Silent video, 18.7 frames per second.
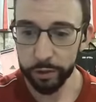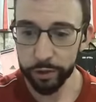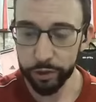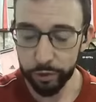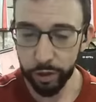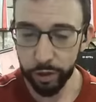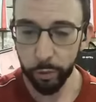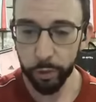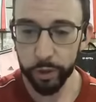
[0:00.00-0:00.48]
I
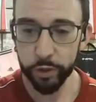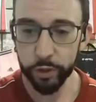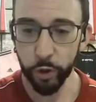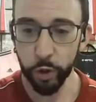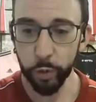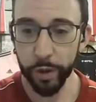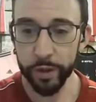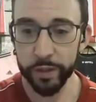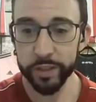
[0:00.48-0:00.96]
do not want to
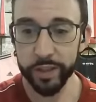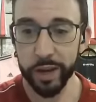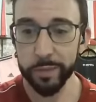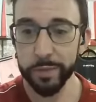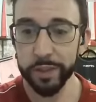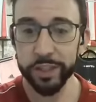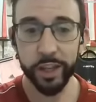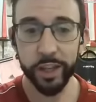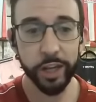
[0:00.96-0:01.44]
talk about this
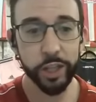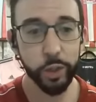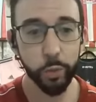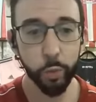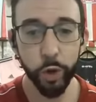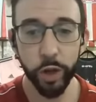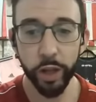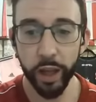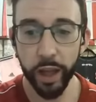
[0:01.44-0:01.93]
game. This is actually
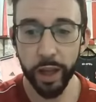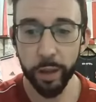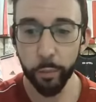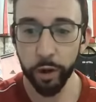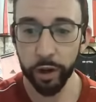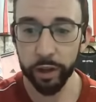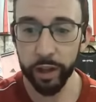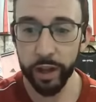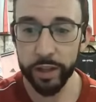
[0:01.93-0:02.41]
one game
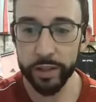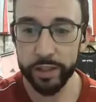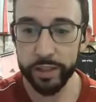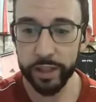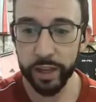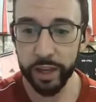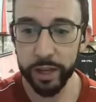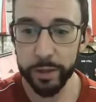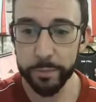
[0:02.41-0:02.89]
where I'd like to
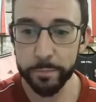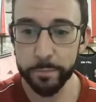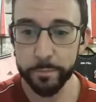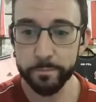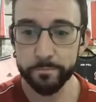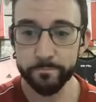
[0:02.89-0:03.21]
say,